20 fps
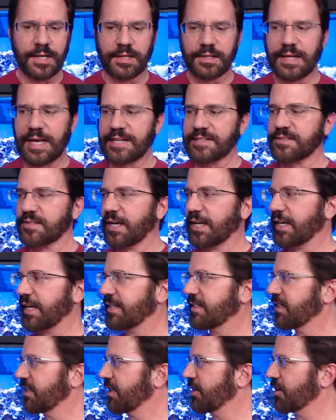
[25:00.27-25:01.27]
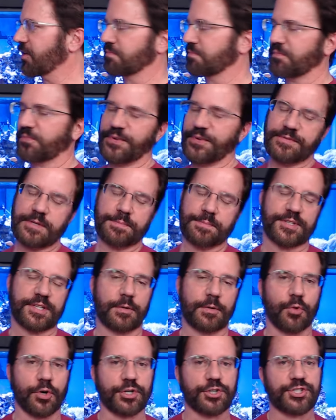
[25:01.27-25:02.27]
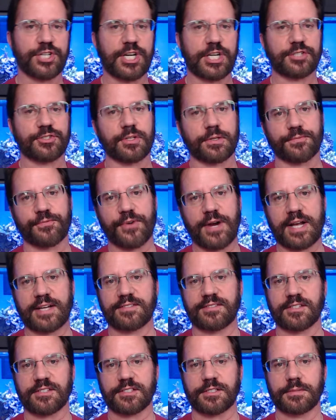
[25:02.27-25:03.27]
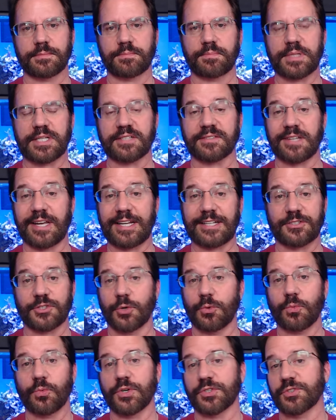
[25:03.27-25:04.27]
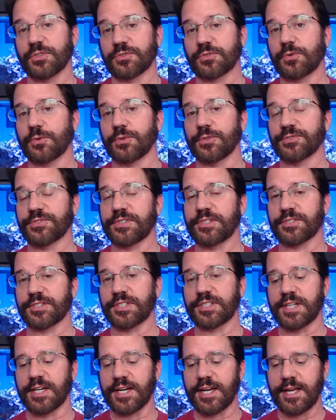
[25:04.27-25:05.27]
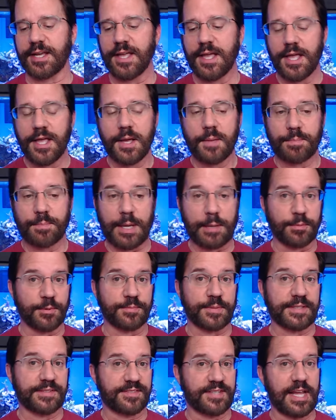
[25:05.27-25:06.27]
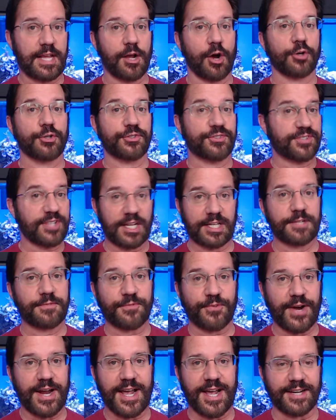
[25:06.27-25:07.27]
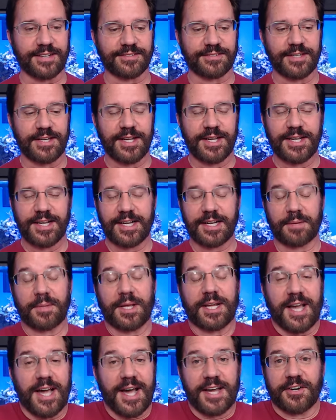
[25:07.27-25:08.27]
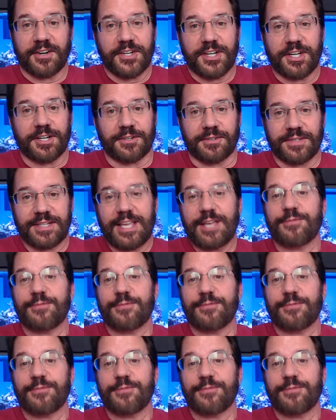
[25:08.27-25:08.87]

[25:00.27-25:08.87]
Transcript: Last night I did a 50% water change on the frag system because I don't want those corals in there to die. People have been saying, are you selling frags? And I'm like, I don't know.